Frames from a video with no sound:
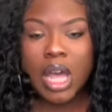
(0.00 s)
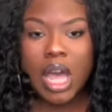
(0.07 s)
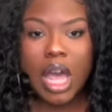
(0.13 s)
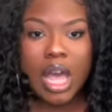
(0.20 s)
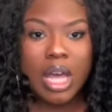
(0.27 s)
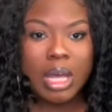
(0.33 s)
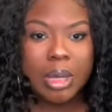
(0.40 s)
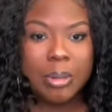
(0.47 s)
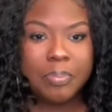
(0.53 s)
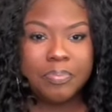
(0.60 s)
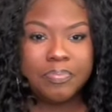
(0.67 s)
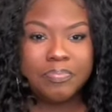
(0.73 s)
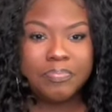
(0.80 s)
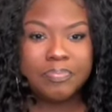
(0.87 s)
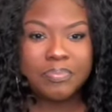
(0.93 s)

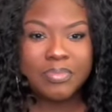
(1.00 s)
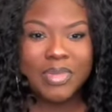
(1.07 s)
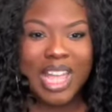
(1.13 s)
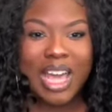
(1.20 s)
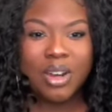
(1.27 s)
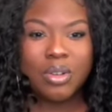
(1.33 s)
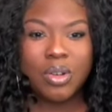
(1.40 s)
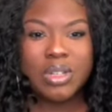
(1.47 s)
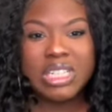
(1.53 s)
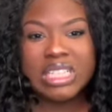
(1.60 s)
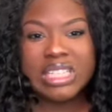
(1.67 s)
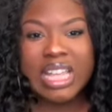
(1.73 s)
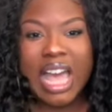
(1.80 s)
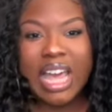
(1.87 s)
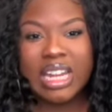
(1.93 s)
I don't know, it
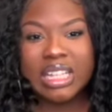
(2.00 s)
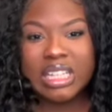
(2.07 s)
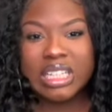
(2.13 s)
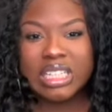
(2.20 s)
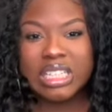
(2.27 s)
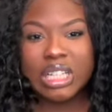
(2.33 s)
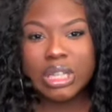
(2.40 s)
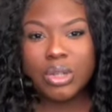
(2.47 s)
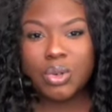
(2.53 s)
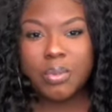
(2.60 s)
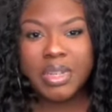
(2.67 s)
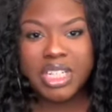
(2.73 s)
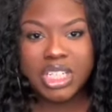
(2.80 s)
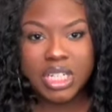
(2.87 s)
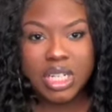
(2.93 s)
just kind of looks a little
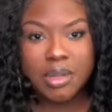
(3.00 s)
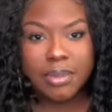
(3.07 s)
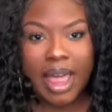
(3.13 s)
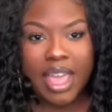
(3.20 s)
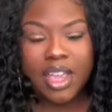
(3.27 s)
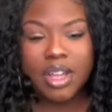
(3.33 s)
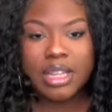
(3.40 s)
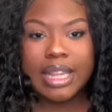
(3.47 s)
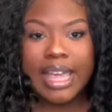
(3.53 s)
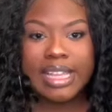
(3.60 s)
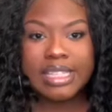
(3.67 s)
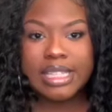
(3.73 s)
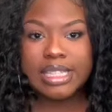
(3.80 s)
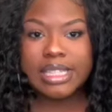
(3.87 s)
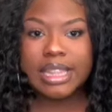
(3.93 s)
bit cheap, like your
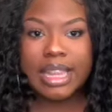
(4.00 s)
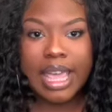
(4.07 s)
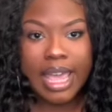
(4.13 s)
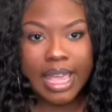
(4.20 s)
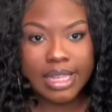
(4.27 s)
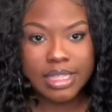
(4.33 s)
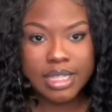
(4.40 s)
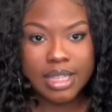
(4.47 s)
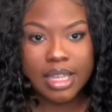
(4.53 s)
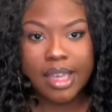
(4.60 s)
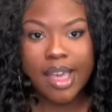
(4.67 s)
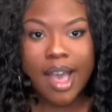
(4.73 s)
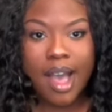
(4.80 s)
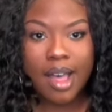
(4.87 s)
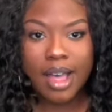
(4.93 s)
lace is laid to the
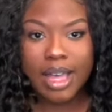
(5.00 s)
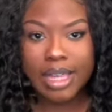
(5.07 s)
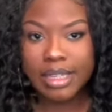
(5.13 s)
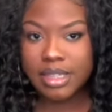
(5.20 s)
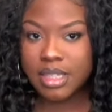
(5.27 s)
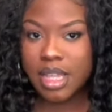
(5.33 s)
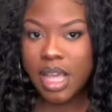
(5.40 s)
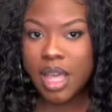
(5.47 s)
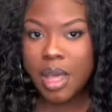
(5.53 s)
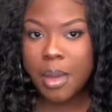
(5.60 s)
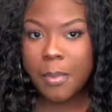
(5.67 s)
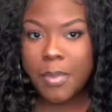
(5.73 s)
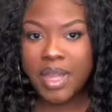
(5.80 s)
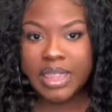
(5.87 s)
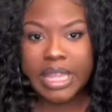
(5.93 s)
gods,
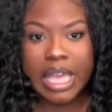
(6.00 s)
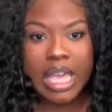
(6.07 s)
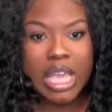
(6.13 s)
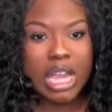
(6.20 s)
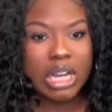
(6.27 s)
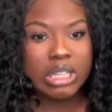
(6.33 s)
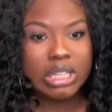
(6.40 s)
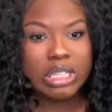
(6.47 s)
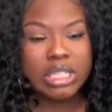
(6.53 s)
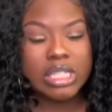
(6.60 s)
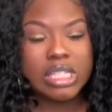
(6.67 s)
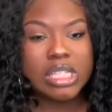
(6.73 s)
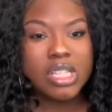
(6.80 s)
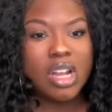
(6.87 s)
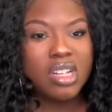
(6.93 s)
but the hair
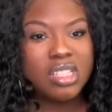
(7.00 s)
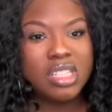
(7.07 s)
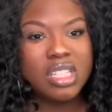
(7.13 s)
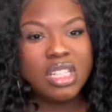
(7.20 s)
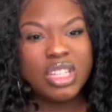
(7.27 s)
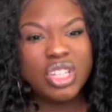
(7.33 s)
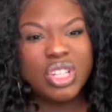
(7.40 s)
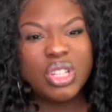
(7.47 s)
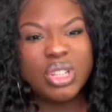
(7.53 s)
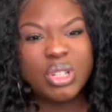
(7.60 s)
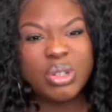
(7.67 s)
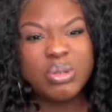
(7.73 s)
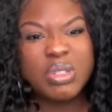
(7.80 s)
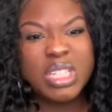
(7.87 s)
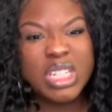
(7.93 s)
starts to look a
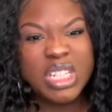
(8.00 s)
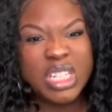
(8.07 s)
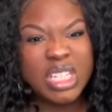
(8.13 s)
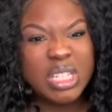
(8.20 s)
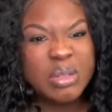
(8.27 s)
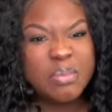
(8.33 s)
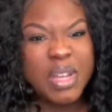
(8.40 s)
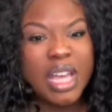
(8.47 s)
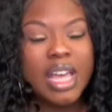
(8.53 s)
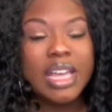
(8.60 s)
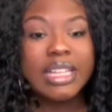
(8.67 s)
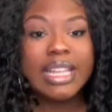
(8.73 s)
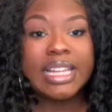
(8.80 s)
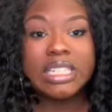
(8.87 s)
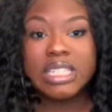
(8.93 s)
little cheap.
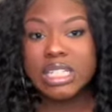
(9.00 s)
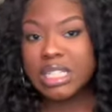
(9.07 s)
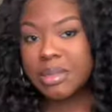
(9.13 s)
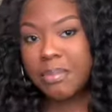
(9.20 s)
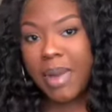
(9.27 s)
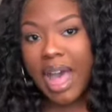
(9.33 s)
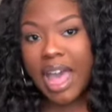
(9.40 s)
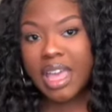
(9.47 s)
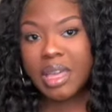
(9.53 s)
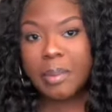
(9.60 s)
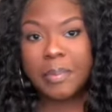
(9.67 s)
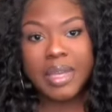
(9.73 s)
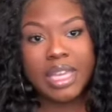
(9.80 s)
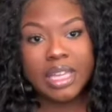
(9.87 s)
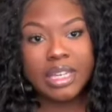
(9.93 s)
That's just my
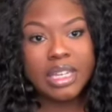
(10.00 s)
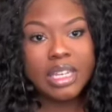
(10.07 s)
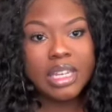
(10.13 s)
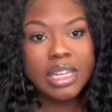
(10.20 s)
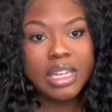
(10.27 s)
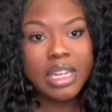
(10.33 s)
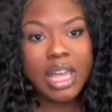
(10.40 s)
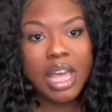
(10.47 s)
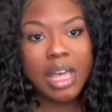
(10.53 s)
opinion.